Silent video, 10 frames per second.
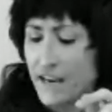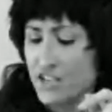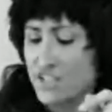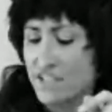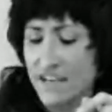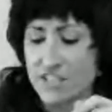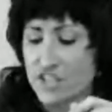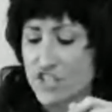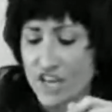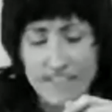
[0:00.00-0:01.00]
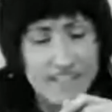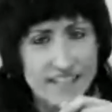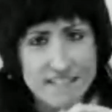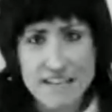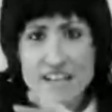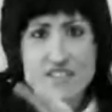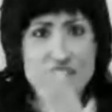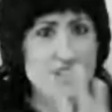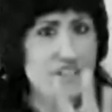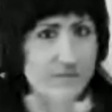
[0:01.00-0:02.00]
And I just like to check in,
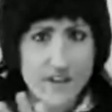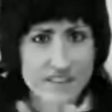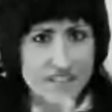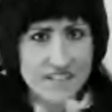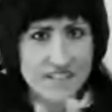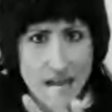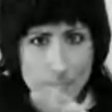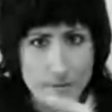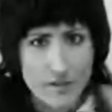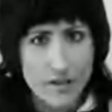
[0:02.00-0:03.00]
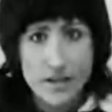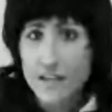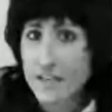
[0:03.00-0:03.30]
see if anything's happened